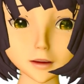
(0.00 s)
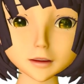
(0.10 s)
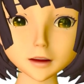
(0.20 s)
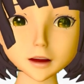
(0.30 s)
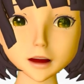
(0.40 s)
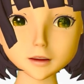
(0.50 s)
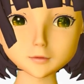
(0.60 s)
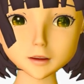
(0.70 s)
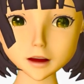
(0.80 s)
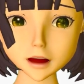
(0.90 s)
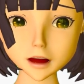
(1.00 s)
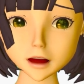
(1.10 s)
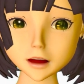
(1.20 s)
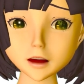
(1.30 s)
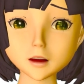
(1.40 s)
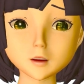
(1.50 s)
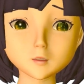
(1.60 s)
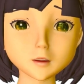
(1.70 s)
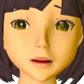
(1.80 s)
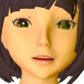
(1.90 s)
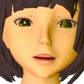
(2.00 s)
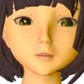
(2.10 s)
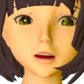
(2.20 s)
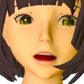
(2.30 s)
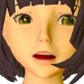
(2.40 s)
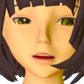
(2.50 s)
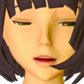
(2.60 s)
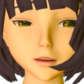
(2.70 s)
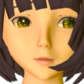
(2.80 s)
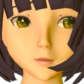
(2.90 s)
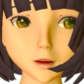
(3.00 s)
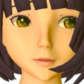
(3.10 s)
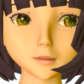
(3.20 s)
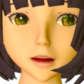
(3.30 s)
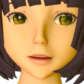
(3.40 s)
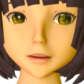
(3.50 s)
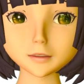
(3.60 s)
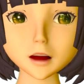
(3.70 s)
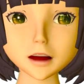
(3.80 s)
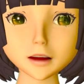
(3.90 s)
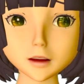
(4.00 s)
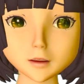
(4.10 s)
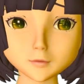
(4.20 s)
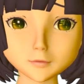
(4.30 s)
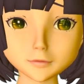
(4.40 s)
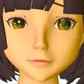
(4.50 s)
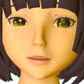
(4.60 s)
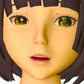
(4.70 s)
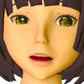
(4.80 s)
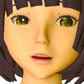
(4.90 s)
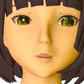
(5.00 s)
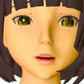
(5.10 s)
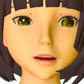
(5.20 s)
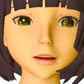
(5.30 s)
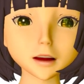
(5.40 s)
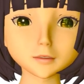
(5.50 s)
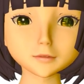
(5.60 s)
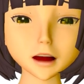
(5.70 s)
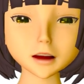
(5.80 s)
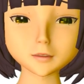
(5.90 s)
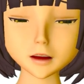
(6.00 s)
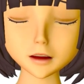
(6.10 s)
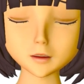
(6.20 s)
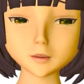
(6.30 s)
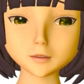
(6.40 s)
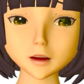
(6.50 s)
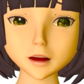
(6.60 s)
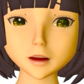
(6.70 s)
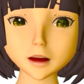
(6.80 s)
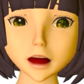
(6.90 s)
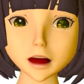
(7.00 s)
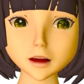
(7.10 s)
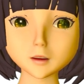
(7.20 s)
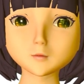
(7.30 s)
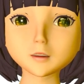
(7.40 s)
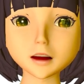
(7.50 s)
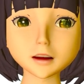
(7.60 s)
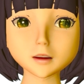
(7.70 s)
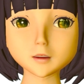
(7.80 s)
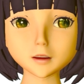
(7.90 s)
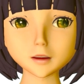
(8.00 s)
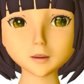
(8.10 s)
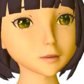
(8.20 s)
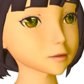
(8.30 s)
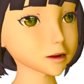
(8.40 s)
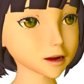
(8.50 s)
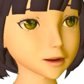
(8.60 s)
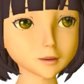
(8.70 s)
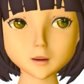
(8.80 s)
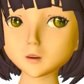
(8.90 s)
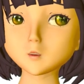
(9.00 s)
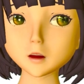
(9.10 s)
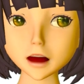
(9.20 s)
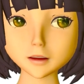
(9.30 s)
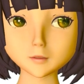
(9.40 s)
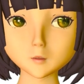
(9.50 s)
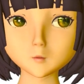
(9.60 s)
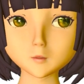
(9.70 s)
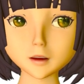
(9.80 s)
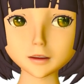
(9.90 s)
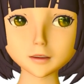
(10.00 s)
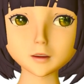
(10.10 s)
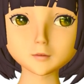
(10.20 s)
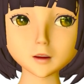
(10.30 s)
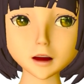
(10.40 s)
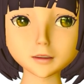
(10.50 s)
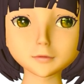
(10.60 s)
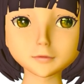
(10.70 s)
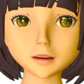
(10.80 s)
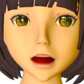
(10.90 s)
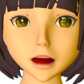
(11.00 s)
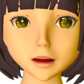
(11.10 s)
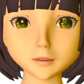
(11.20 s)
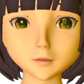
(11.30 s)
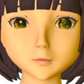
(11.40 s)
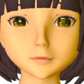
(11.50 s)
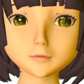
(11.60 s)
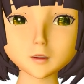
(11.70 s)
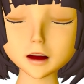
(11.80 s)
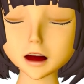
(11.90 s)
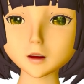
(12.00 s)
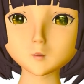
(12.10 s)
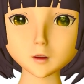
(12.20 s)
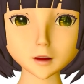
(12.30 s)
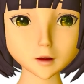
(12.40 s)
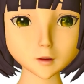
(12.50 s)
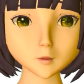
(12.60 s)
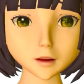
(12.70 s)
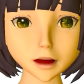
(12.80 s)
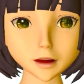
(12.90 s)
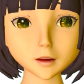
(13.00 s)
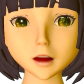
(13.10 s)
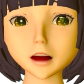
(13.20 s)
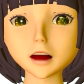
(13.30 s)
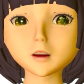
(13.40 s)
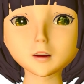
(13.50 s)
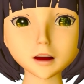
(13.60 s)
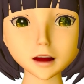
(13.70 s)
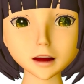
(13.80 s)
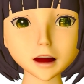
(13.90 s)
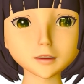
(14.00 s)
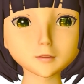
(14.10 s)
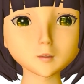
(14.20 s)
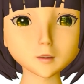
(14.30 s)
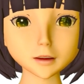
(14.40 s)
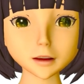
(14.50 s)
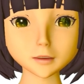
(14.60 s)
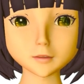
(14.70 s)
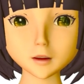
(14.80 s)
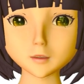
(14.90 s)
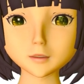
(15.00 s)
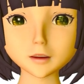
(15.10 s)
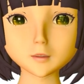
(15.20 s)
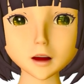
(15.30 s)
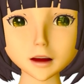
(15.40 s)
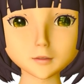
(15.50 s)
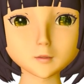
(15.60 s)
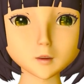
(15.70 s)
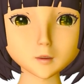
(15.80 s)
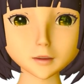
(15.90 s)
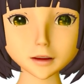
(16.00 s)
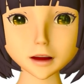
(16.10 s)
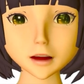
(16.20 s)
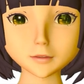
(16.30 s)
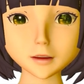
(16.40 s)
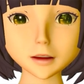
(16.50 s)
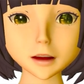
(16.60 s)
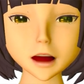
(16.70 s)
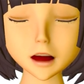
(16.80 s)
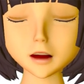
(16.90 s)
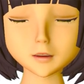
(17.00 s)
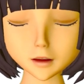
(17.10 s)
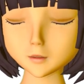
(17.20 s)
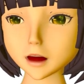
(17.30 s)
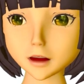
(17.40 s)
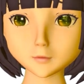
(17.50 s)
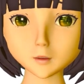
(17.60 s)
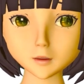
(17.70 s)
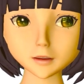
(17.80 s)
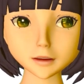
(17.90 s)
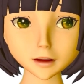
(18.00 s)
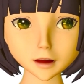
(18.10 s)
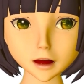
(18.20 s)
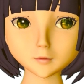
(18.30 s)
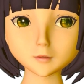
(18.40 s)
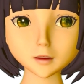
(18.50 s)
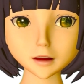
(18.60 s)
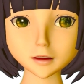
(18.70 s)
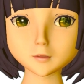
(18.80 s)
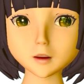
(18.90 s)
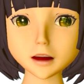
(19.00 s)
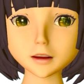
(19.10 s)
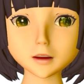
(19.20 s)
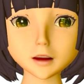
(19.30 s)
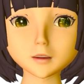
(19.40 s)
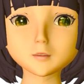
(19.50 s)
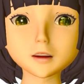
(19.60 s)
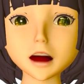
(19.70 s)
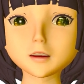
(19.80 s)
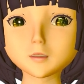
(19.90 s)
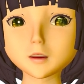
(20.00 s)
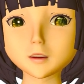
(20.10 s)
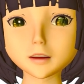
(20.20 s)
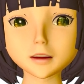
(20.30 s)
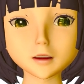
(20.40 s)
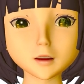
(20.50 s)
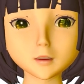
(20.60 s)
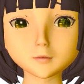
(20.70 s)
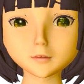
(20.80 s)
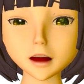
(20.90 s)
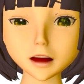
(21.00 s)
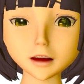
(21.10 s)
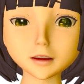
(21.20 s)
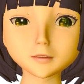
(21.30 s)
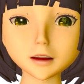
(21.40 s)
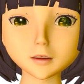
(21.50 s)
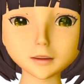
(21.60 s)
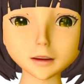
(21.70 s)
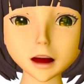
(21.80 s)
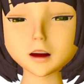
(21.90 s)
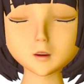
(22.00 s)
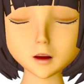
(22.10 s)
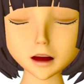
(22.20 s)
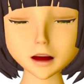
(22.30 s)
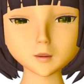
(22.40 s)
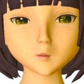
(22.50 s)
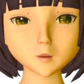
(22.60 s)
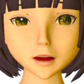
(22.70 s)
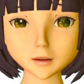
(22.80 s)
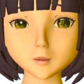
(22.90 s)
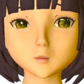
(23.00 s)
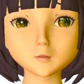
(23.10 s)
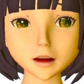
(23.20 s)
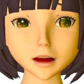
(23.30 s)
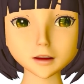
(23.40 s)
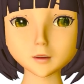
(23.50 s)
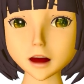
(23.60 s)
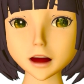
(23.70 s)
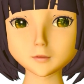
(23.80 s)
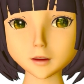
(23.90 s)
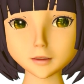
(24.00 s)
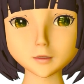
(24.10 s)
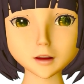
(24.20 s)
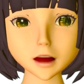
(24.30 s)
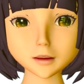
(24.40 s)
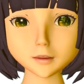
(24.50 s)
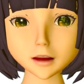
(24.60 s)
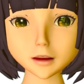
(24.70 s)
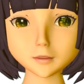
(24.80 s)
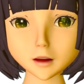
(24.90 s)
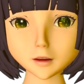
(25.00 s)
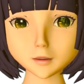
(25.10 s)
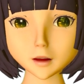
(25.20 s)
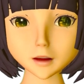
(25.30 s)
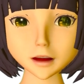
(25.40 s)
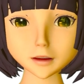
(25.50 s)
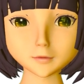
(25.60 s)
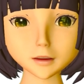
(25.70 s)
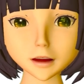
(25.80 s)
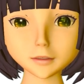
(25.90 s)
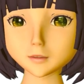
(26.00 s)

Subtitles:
a bit deeper into some areas of Japanese structure. I'm going to look at some aspects of the de particle that we haven't looked at so far, and in order to do that, we're going to have to look at some new structural concepts that we haven't considered up to this point. We haven't considered them partly because you can get quite a long way in elementary Japanese without knowing them,